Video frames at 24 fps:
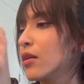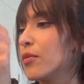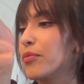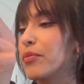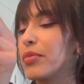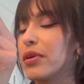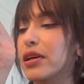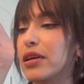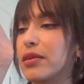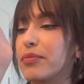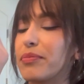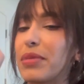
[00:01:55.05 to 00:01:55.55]

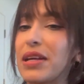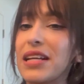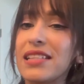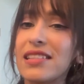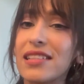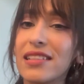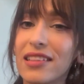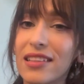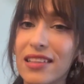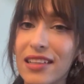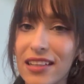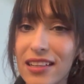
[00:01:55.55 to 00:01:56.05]
But
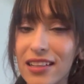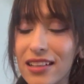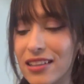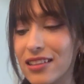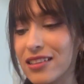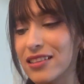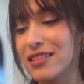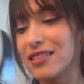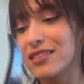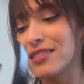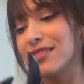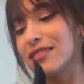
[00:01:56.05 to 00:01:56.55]
basically,
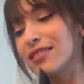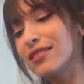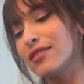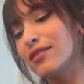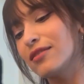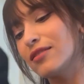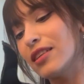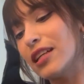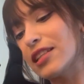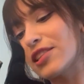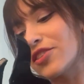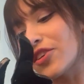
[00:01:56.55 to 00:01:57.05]

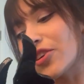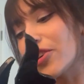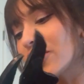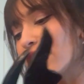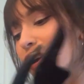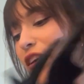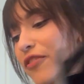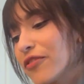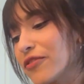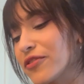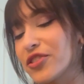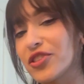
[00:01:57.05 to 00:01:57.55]
it started
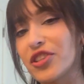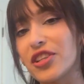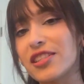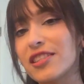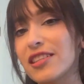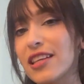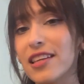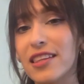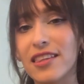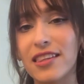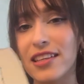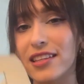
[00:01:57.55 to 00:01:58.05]
off just
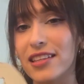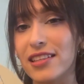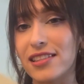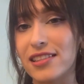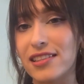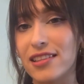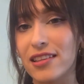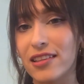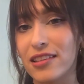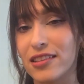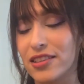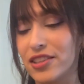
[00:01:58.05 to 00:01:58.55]
like
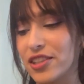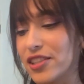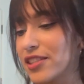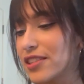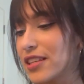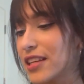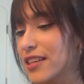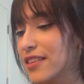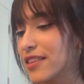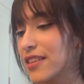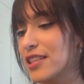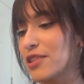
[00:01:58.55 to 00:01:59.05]
this
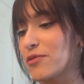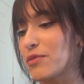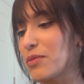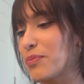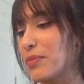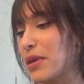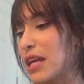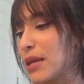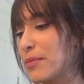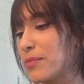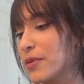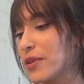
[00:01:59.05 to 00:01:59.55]
with
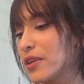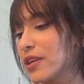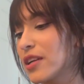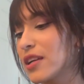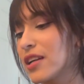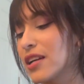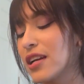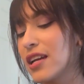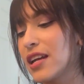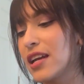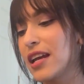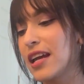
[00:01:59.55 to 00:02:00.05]
paper,
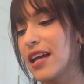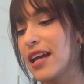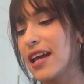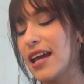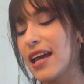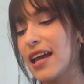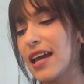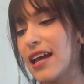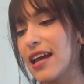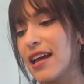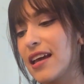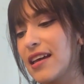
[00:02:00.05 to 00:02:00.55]

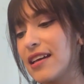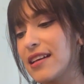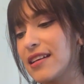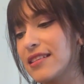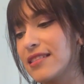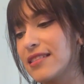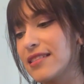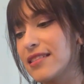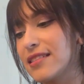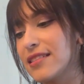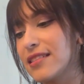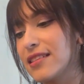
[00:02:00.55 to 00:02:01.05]

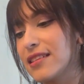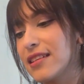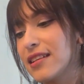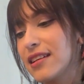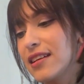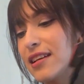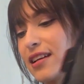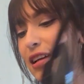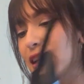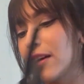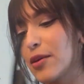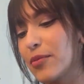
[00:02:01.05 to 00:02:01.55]
and
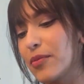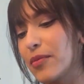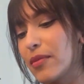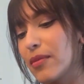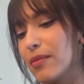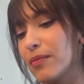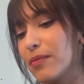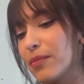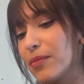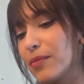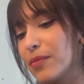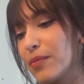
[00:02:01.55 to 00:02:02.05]

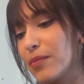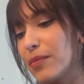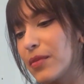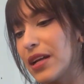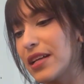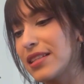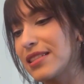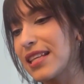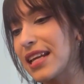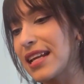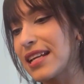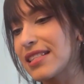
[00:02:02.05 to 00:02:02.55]

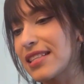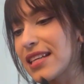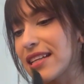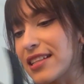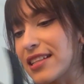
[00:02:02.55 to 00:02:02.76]
it takes like